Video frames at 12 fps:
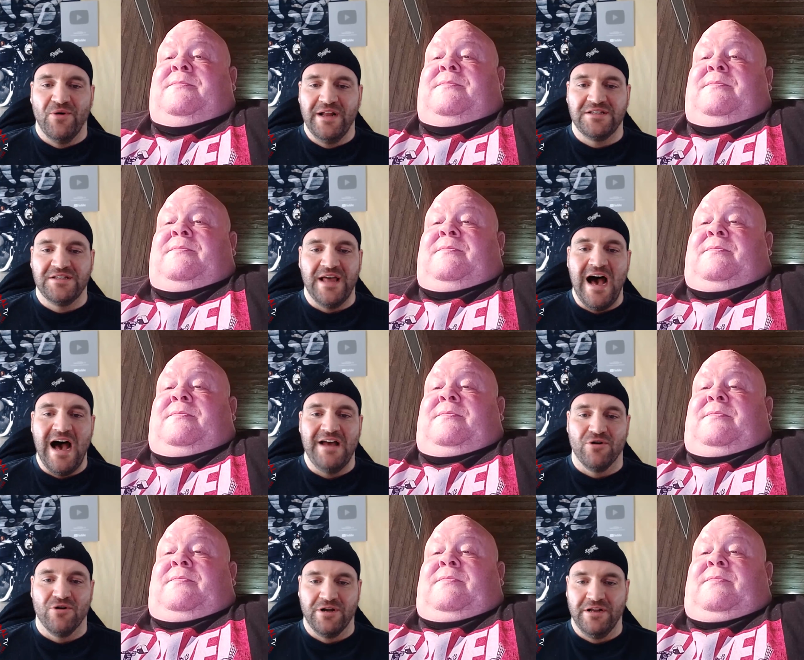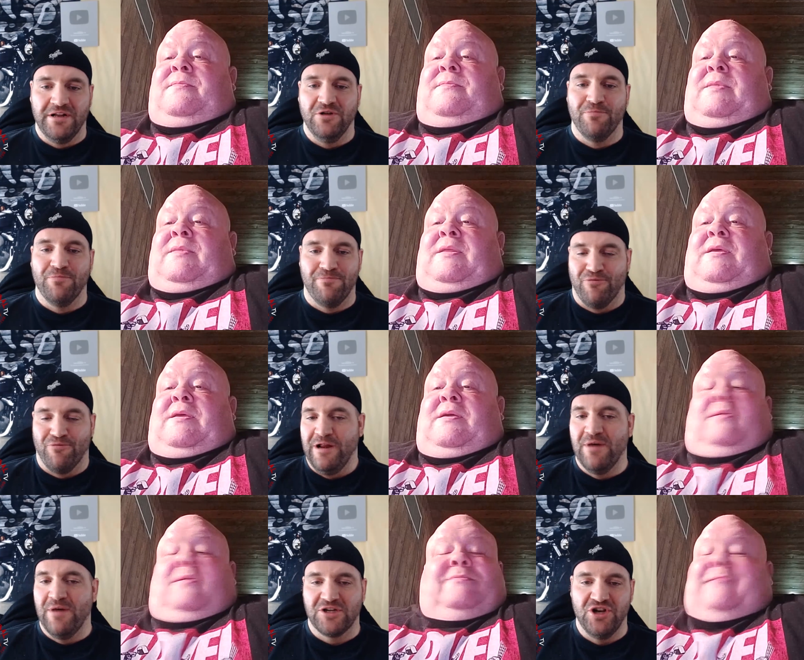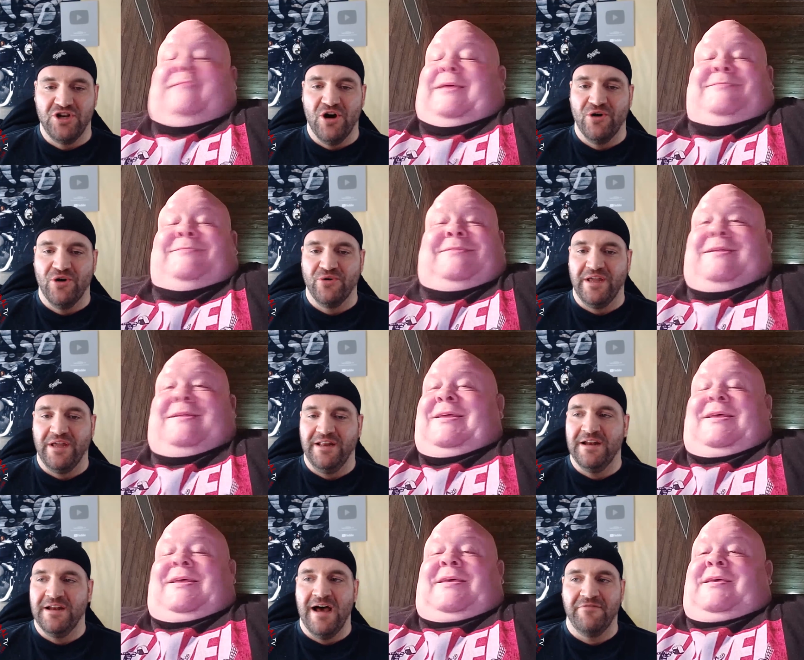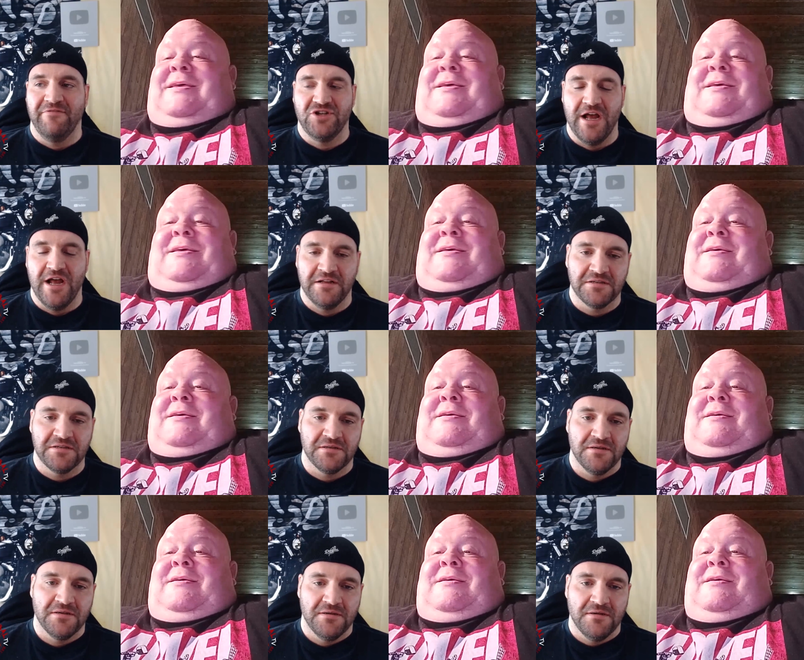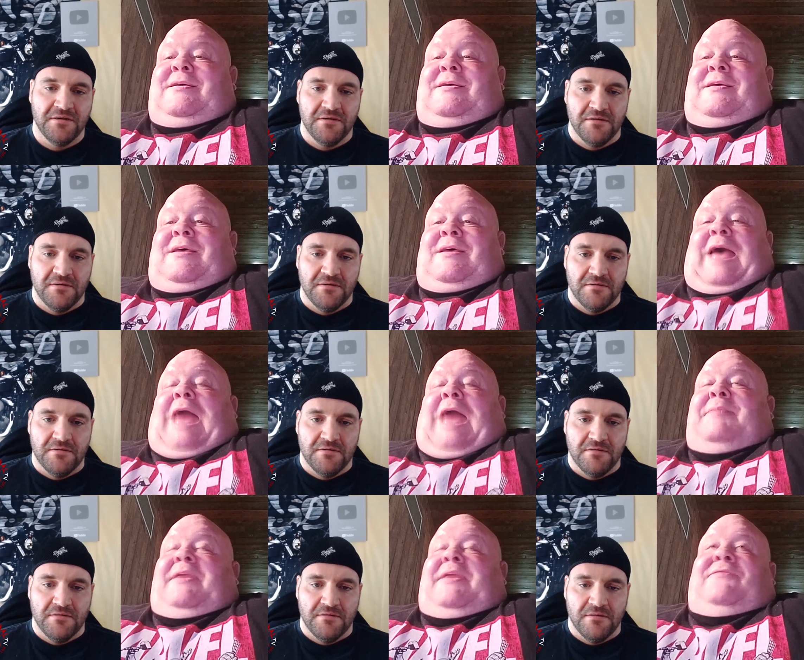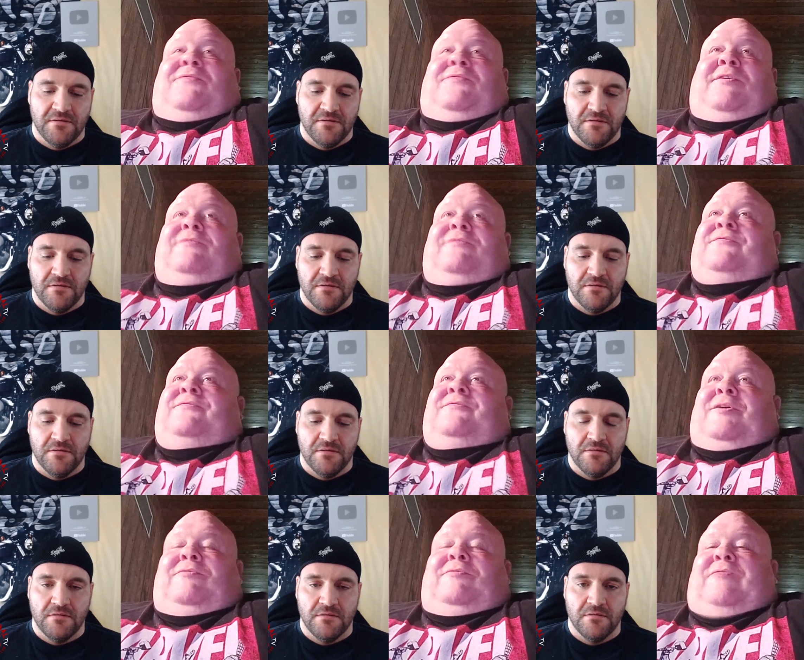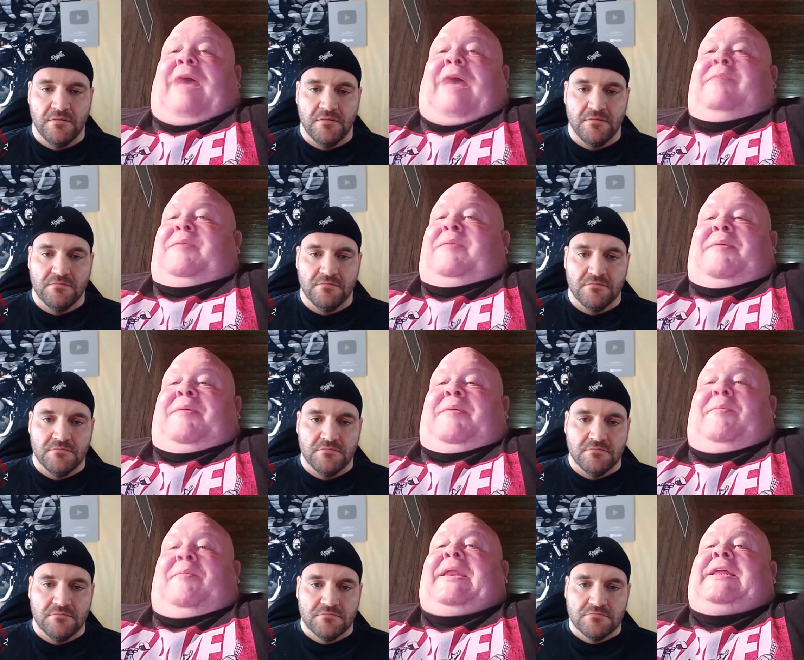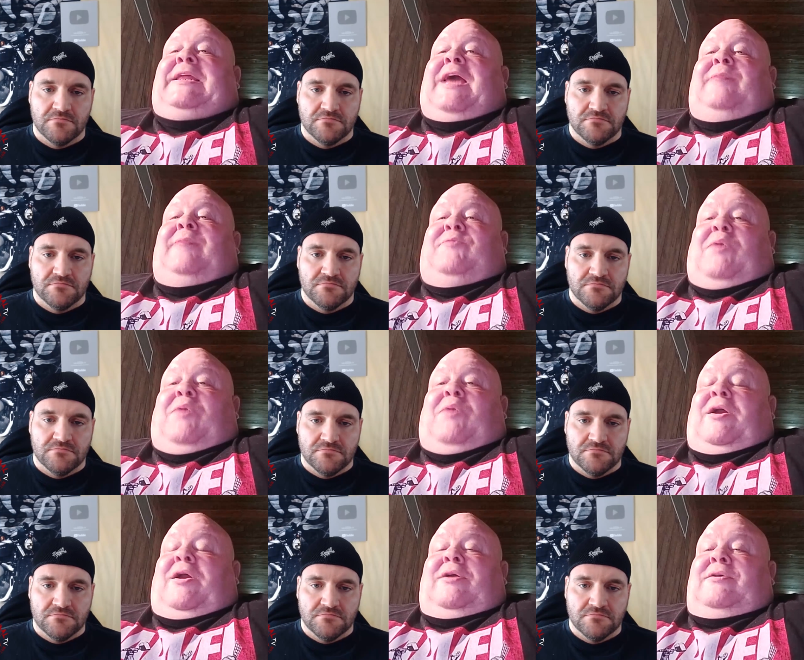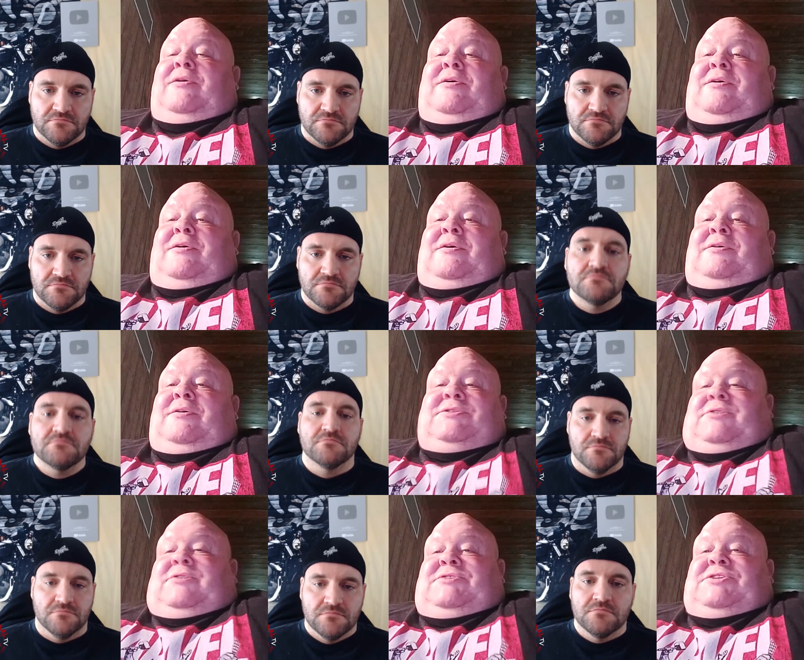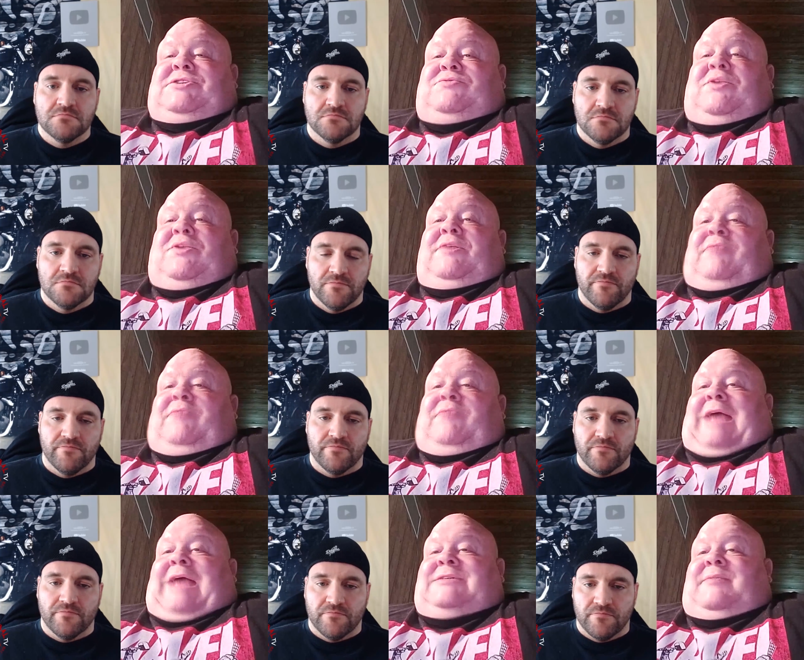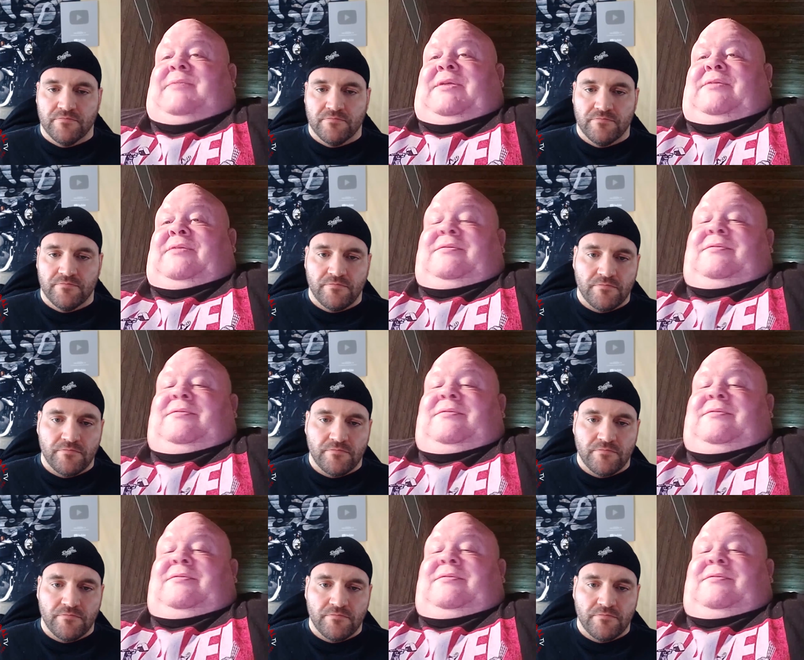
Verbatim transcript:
Speaker 1: going into that, or did you pretty much know he didn't have a chance?
Speaker 2: I'd been in front of you know that many people many times prior, so it's just really relaxing. I mean,